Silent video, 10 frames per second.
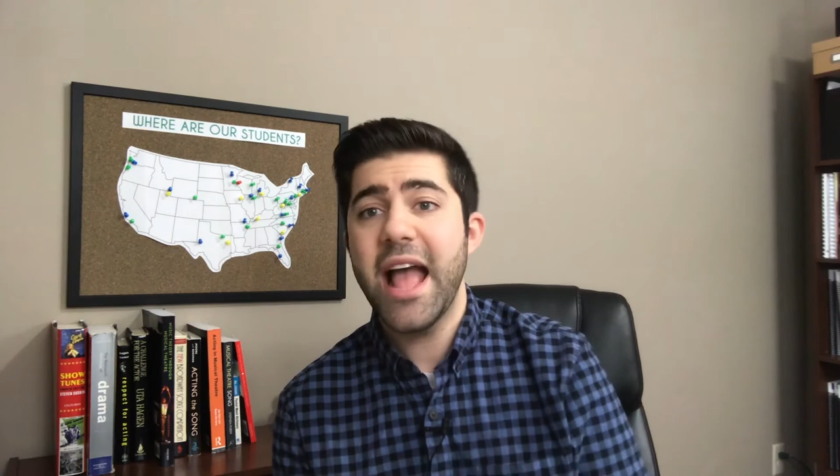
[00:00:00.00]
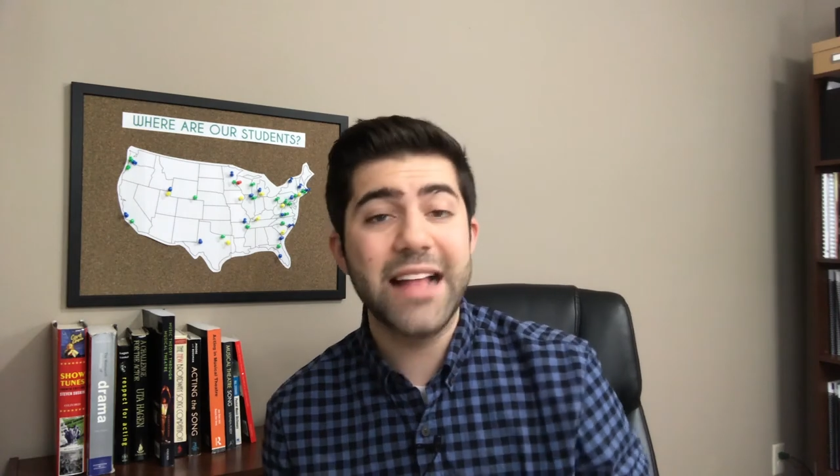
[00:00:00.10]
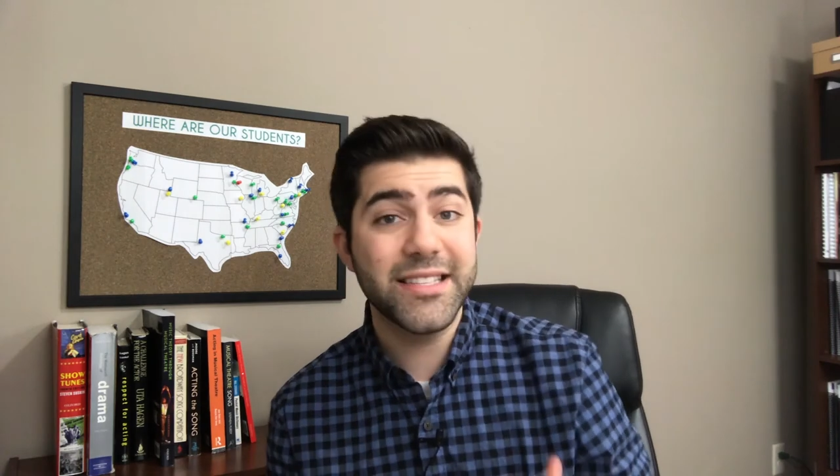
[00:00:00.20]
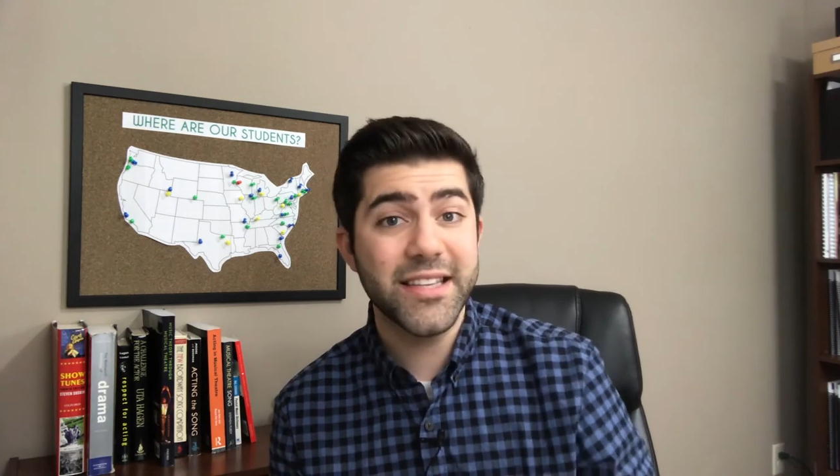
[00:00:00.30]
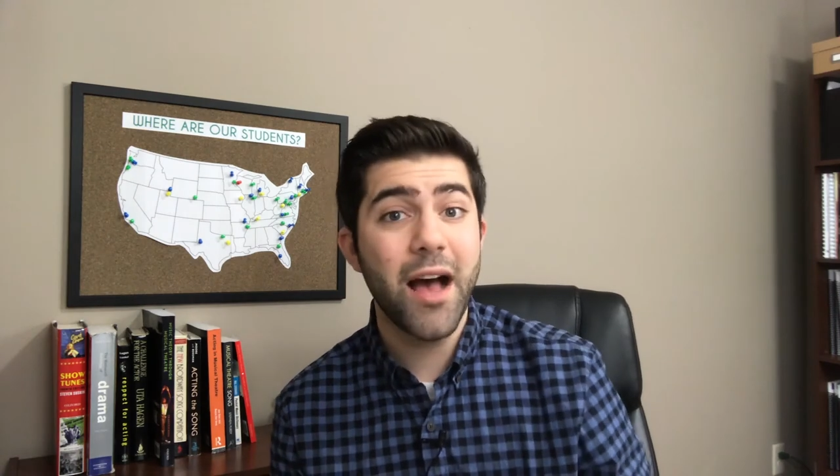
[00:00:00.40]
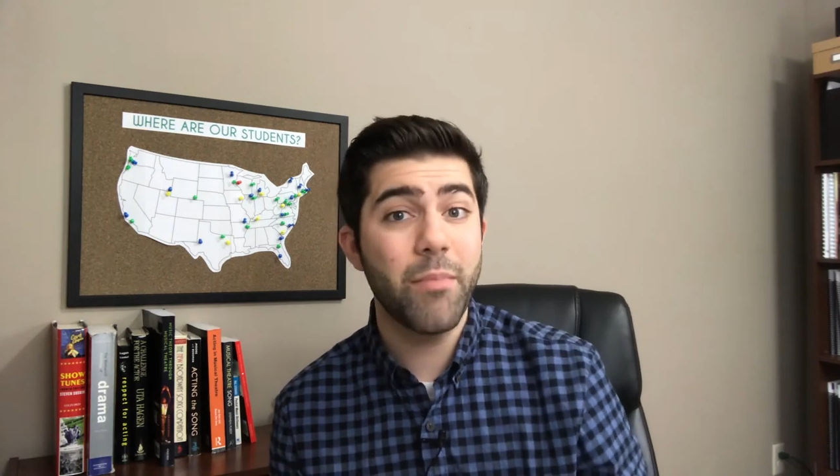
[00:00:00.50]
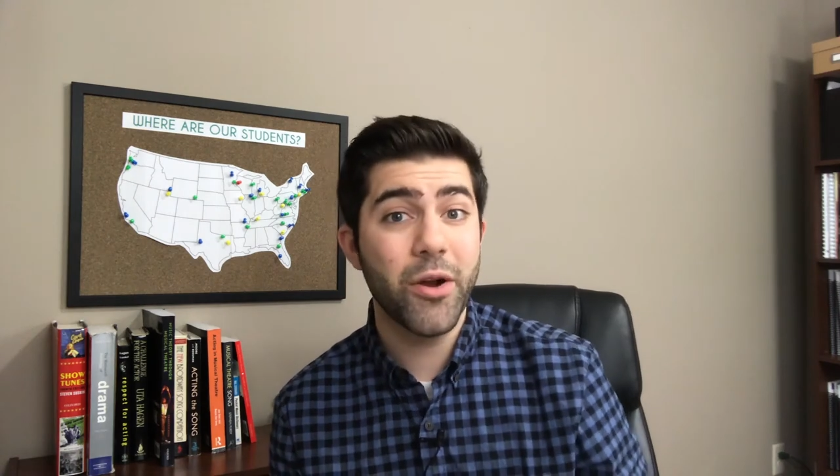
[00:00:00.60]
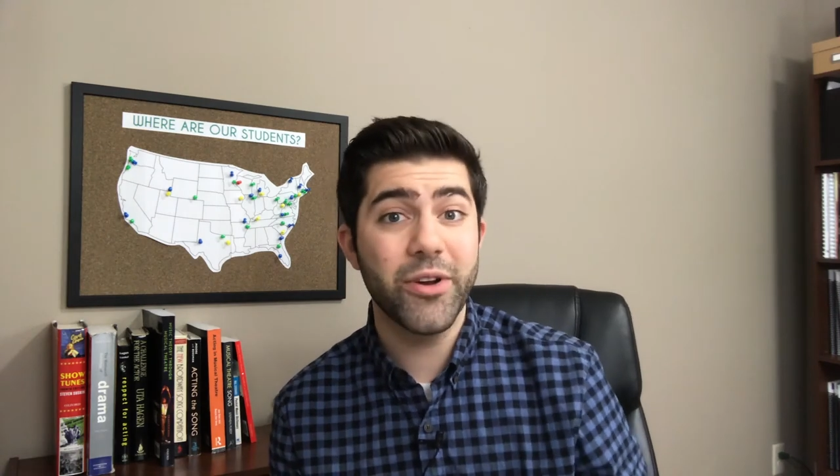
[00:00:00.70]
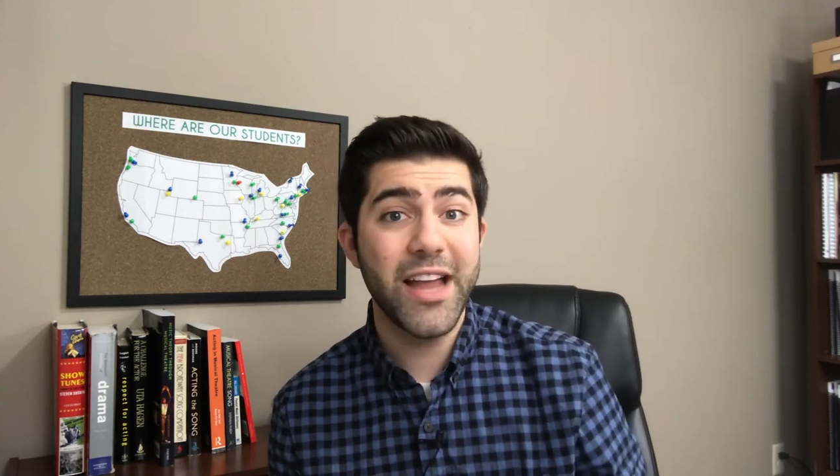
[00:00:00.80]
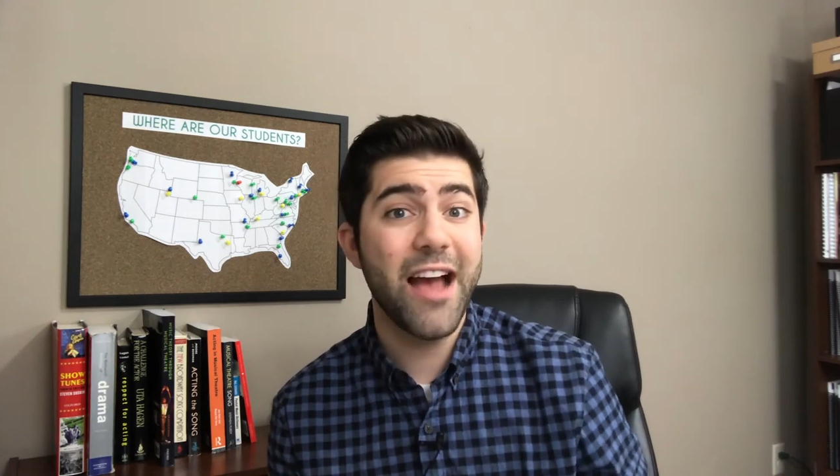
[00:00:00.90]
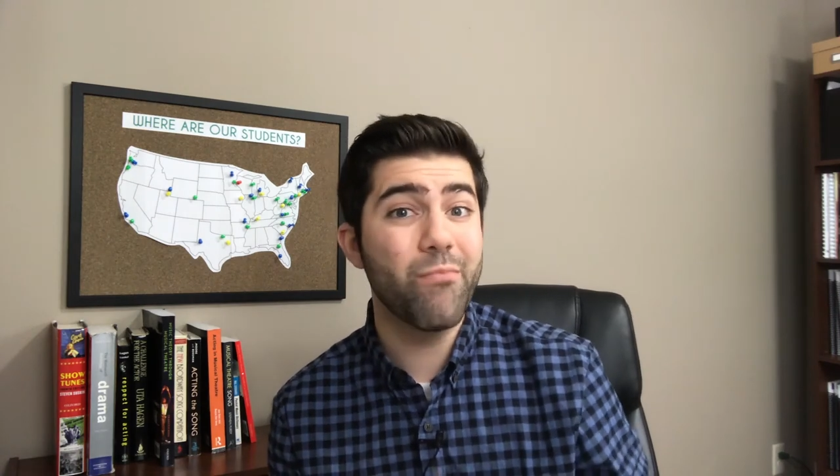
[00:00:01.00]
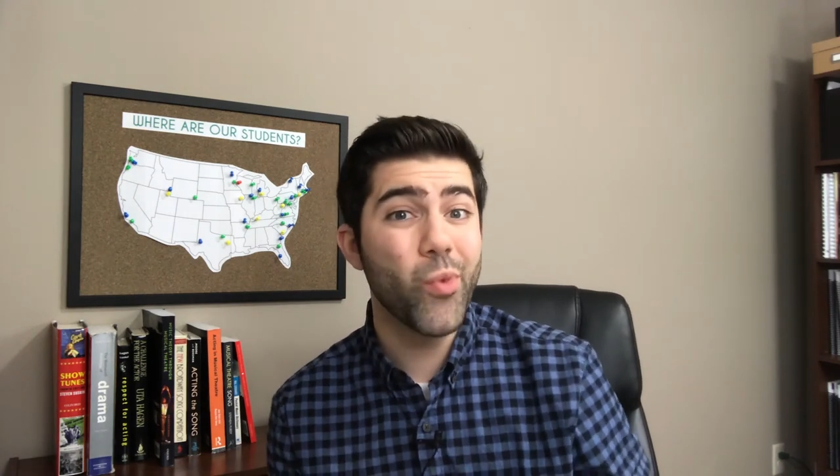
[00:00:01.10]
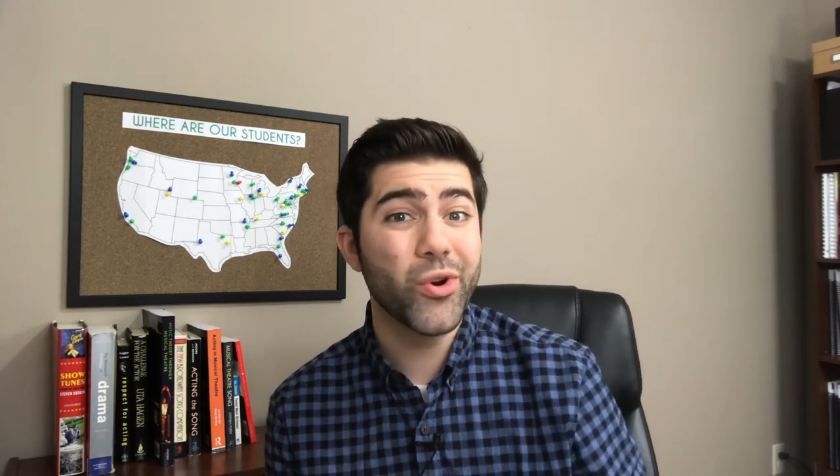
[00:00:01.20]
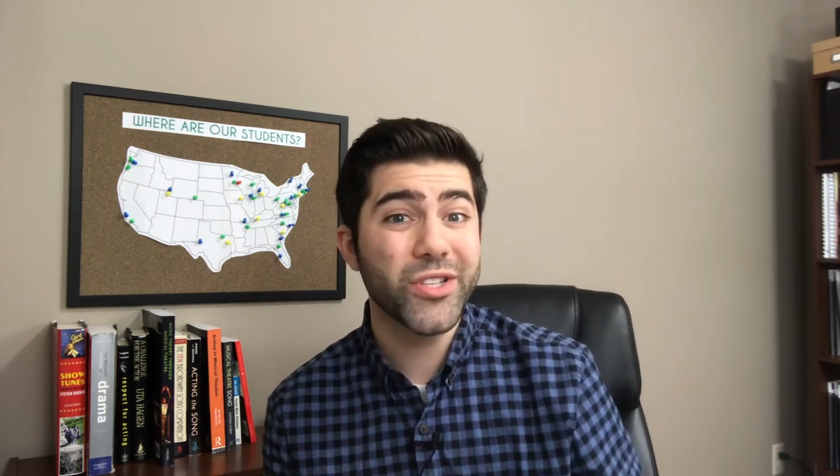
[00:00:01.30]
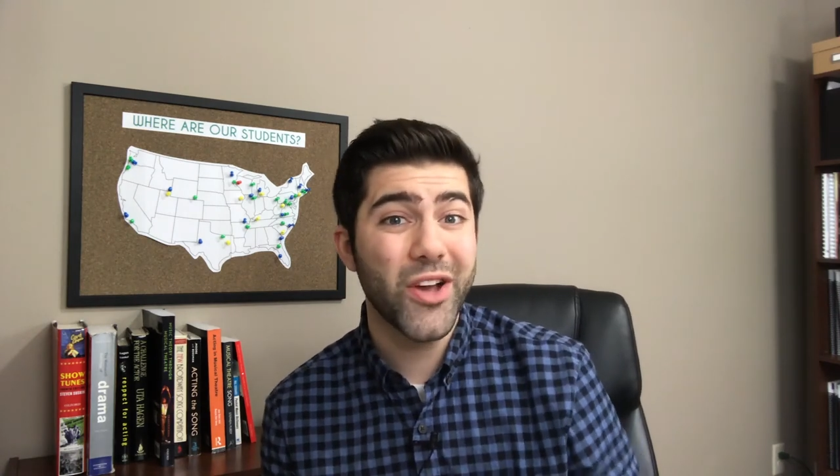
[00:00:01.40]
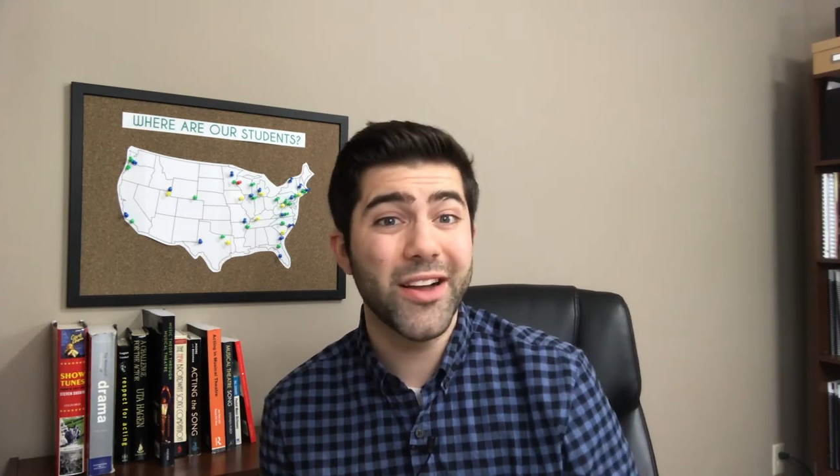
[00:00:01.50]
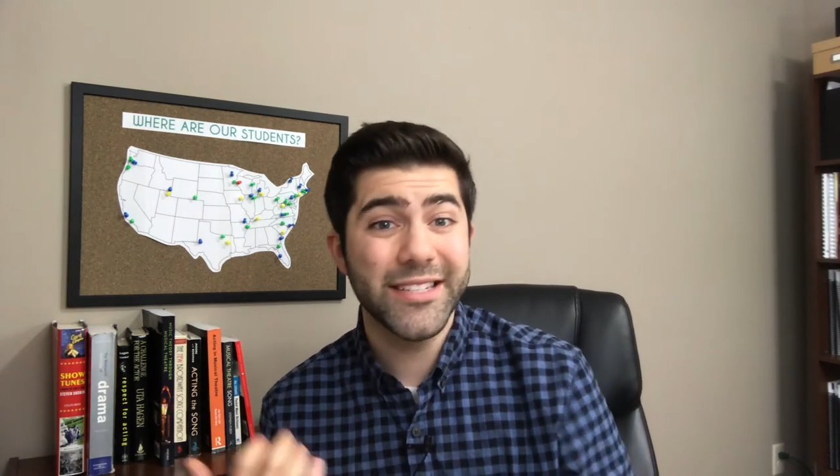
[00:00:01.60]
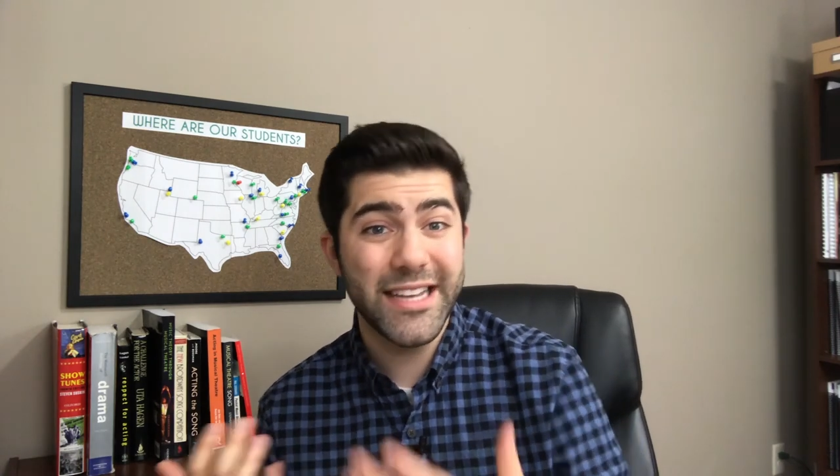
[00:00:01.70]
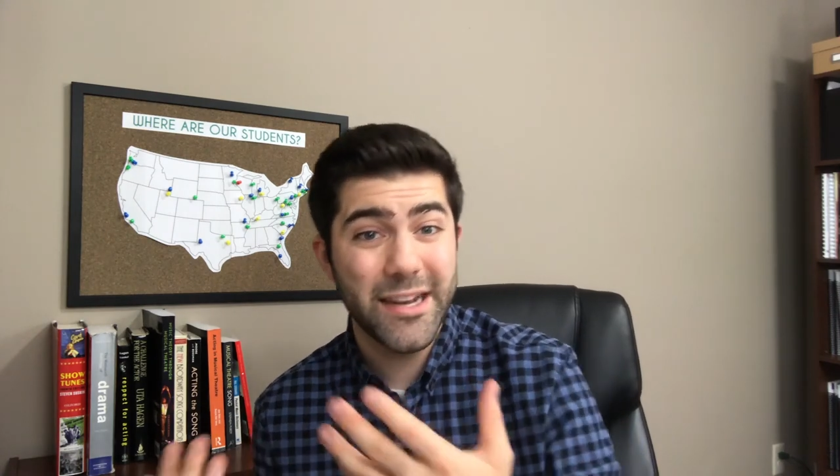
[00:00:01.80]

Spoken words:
and some are going to have more songs